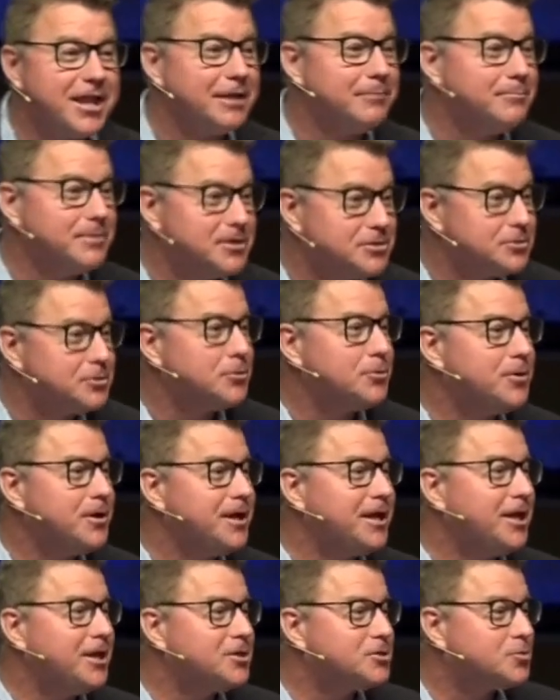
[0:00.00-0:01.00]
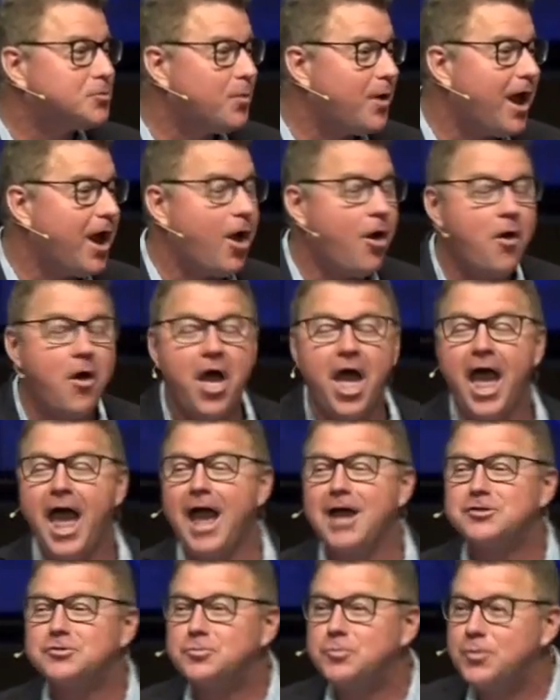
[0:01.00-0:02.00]
can be doing as well
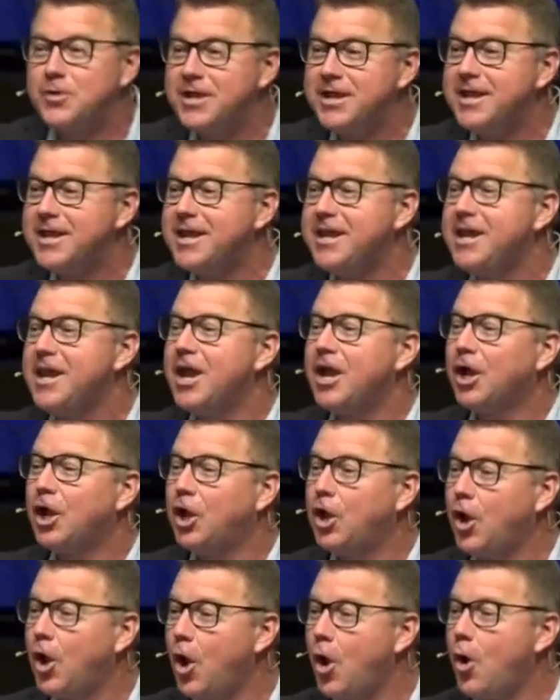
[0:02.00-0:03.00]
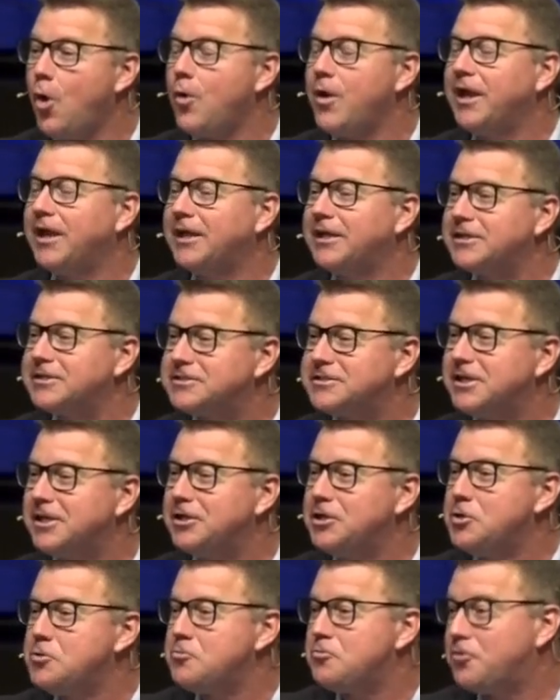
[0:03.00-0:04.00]
as we go and
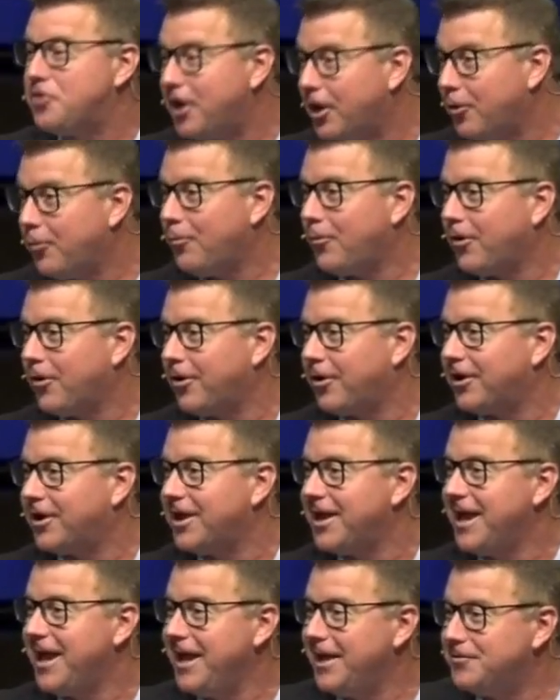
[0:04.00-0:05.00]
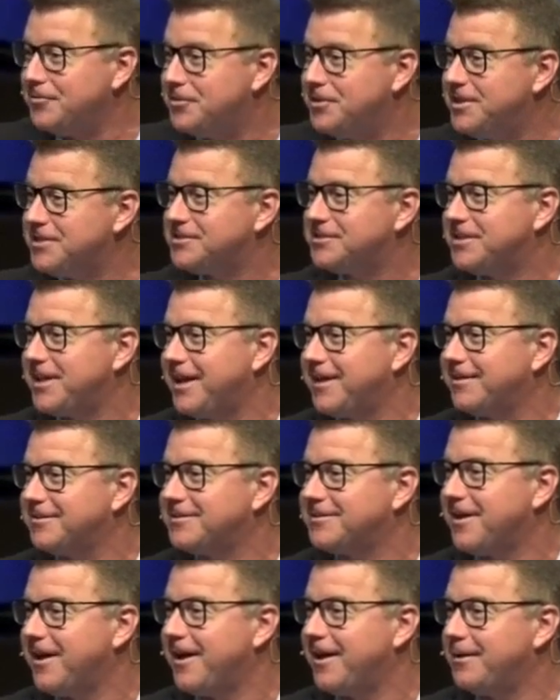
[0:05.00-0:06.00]
continue their work in this day
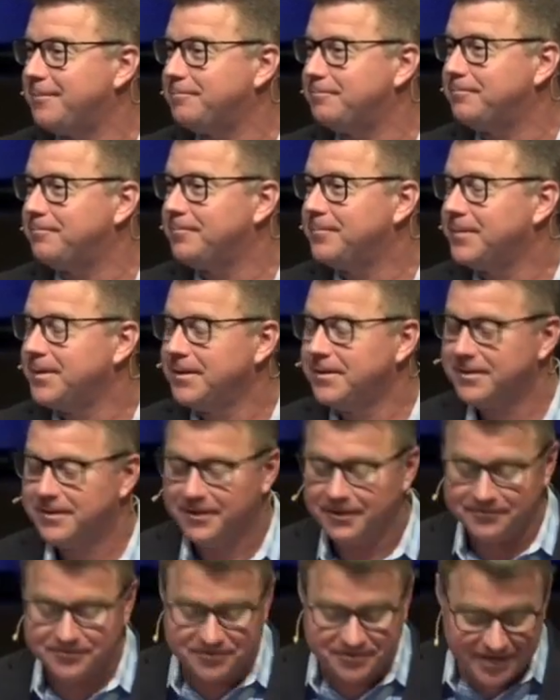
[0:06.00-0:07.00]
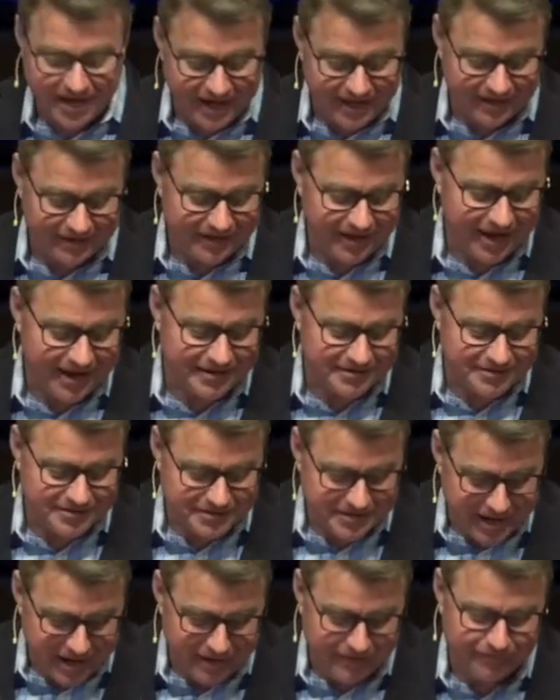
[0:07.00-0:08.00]
and time of saying a
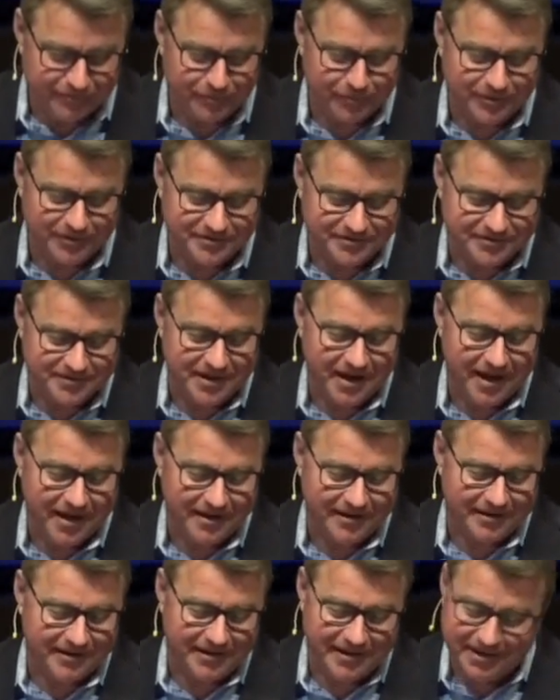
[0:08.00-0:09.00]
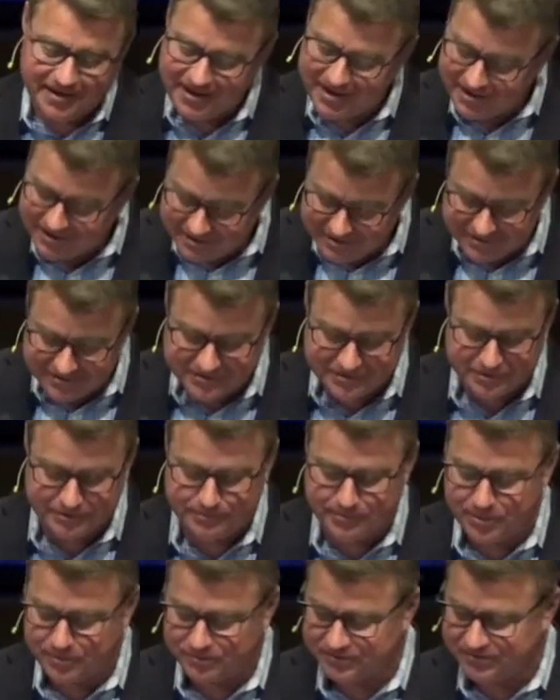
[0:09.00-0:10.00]
Savior has died. He is the
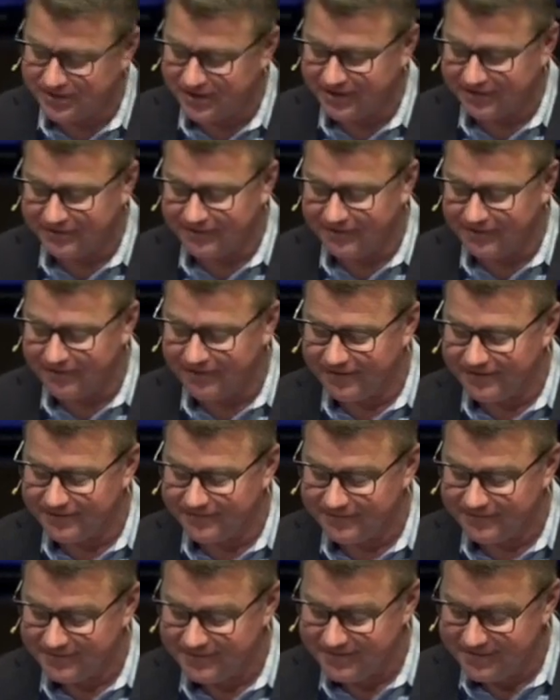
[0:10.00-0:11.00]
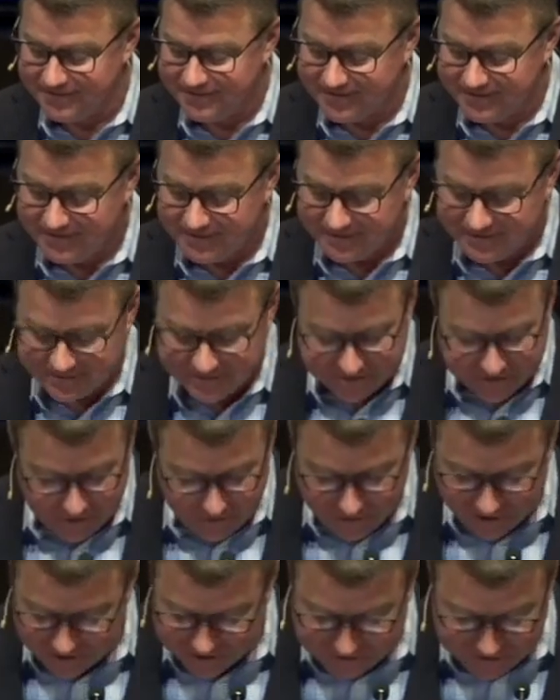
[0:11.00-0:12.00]
Most High God. And
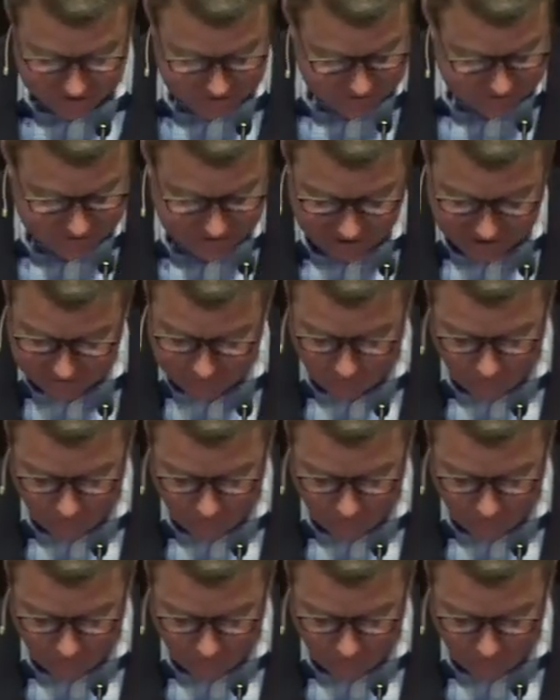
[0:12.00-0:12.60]
so I just, I